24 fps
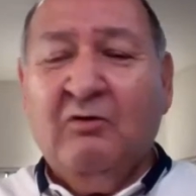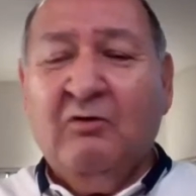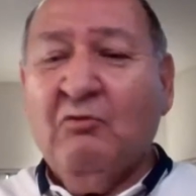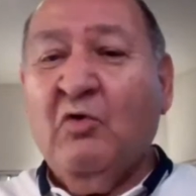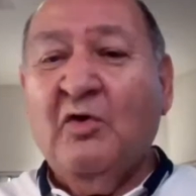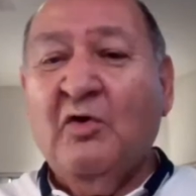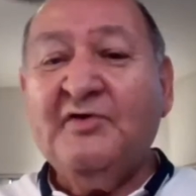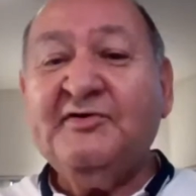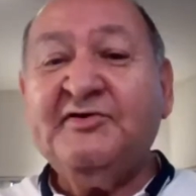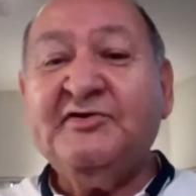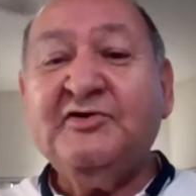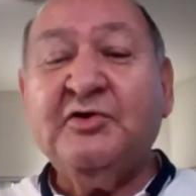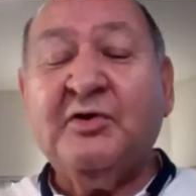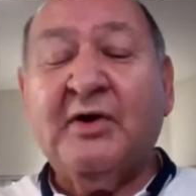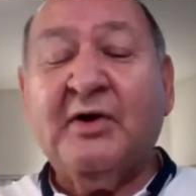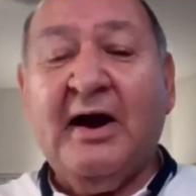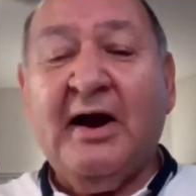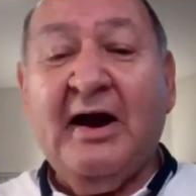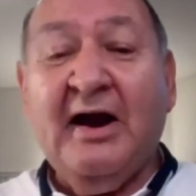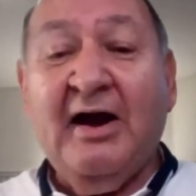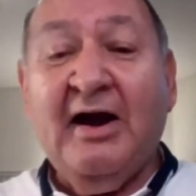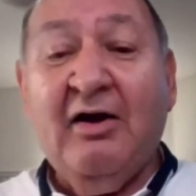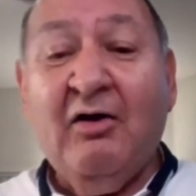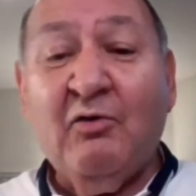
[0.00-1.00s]
Once you're
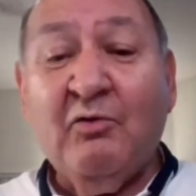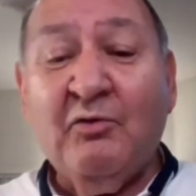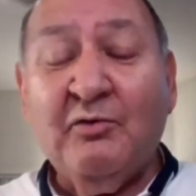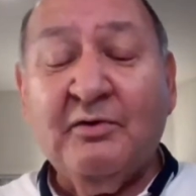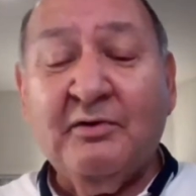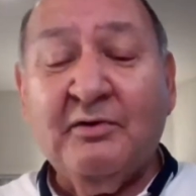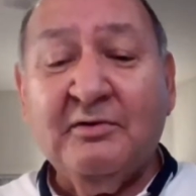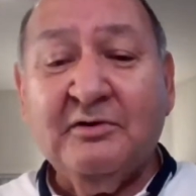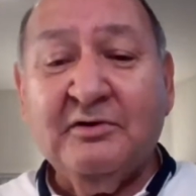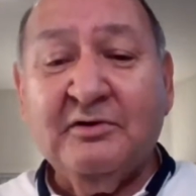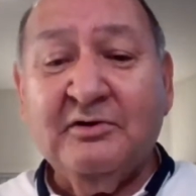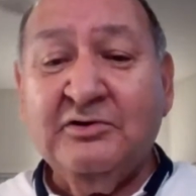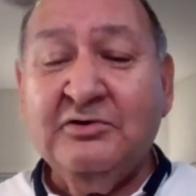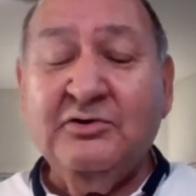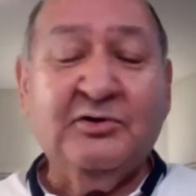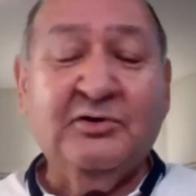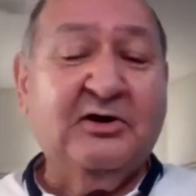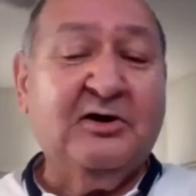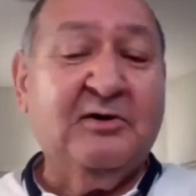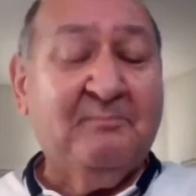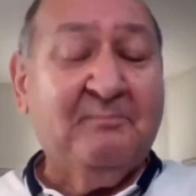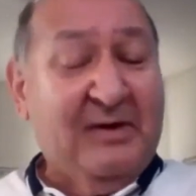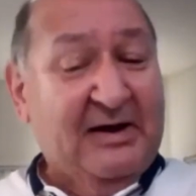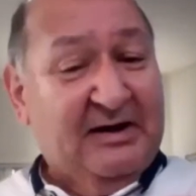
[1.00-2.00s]
out, you
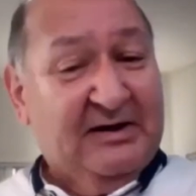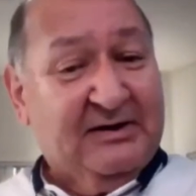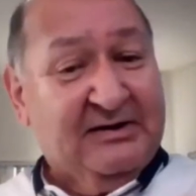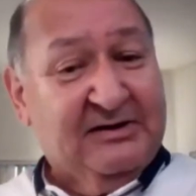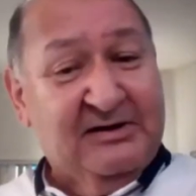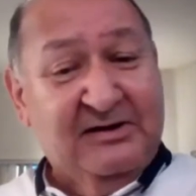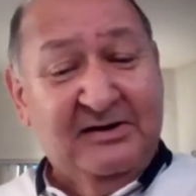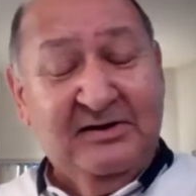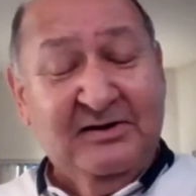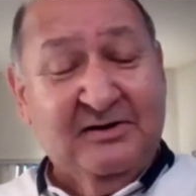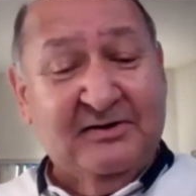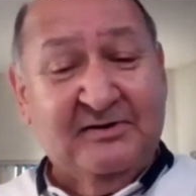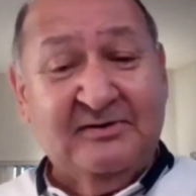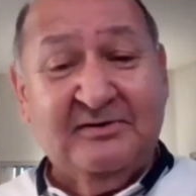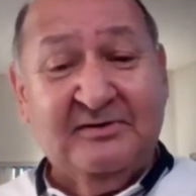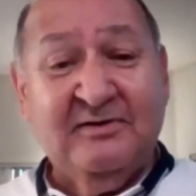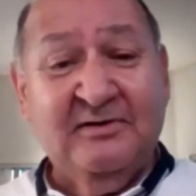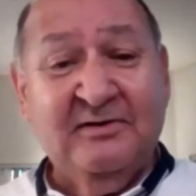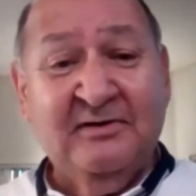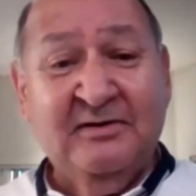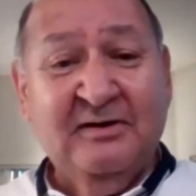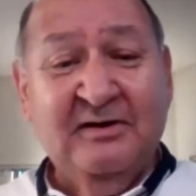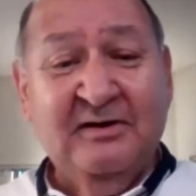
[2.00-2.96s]
come back in,